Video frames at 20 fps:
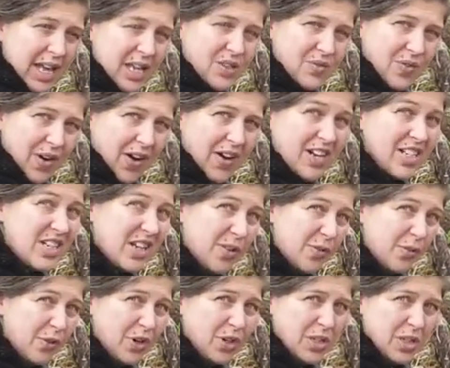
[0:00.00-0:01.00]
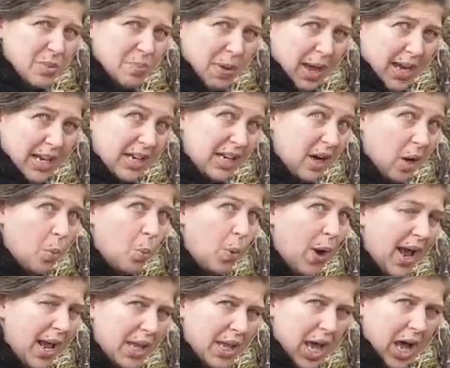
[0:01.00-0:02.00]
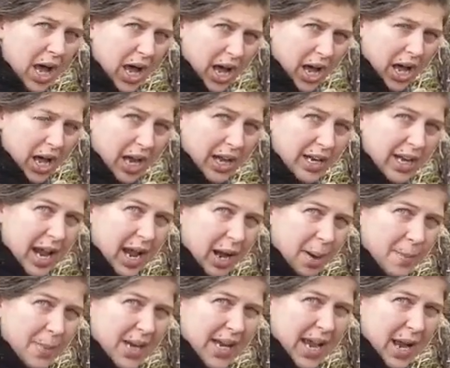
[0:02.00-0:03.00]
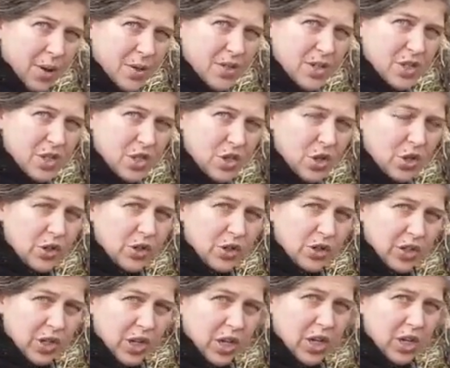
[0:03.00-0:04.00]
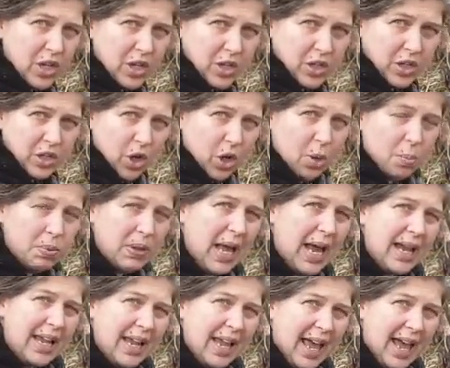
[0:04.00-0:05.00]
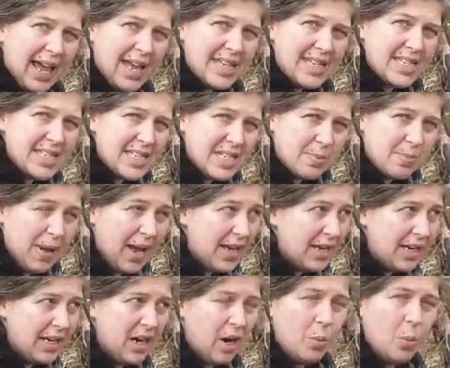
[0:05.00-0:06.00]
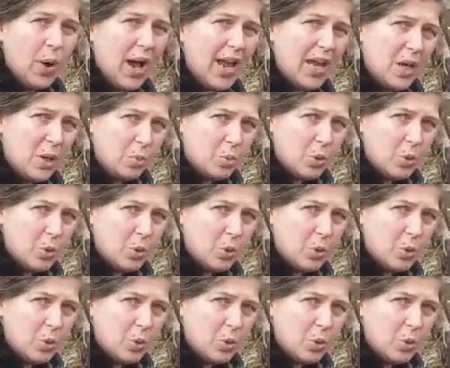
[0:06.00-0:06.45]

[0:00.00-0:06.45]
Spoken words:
is very different depending on where you are and how many hours of sun that your plant gets, depending on where you